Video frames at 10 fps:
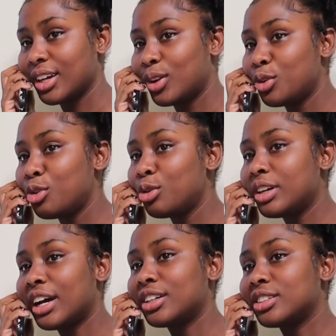Who
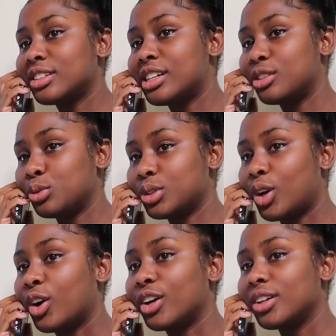cares the test was
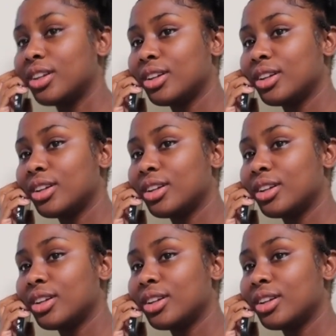hard?